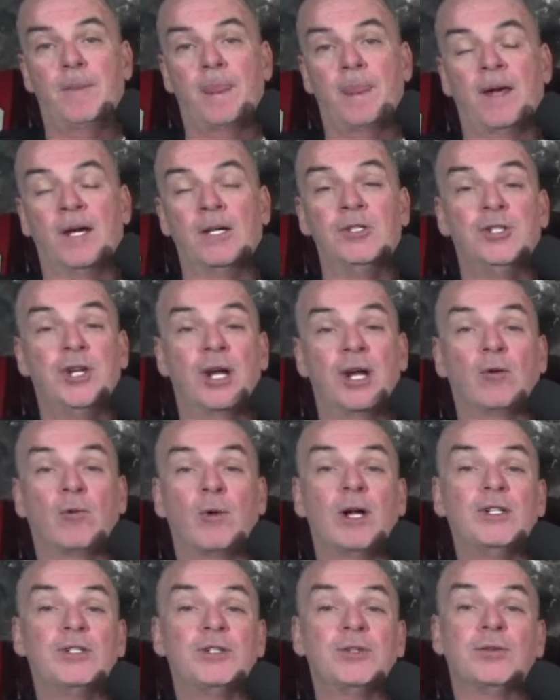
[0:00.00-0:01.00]
a
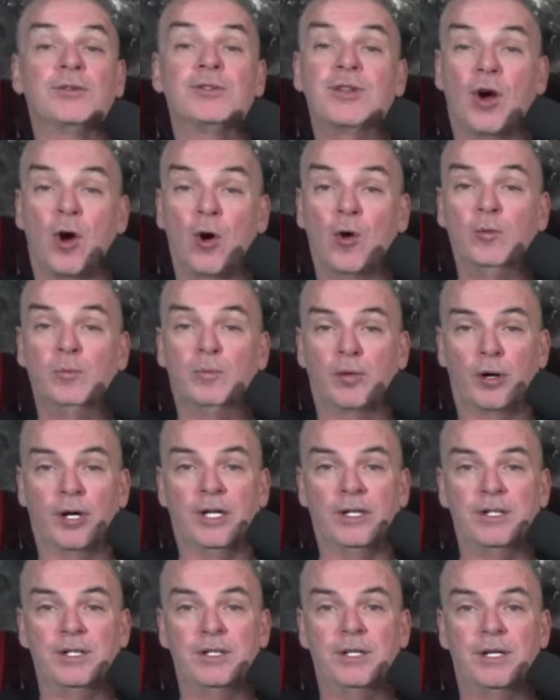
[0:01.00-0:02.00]
generational tone
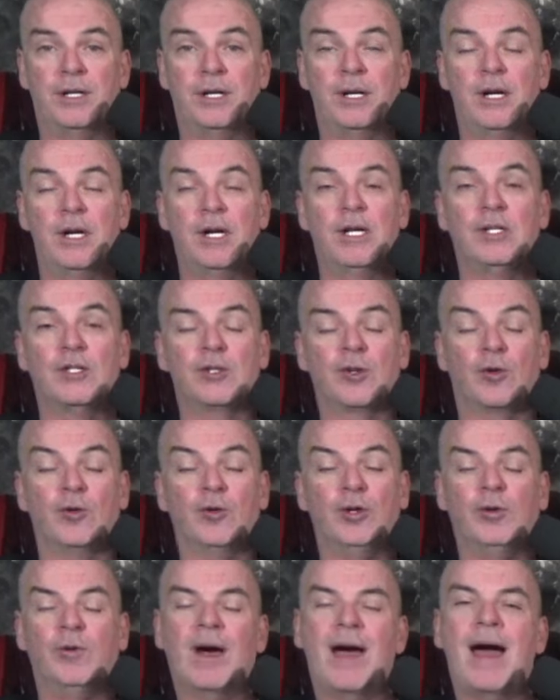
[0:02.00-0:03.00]
bridge so
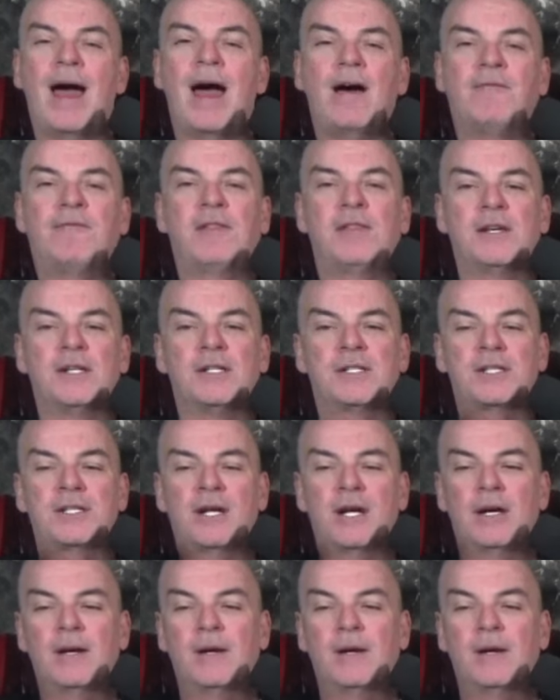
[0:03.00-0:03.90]
you have this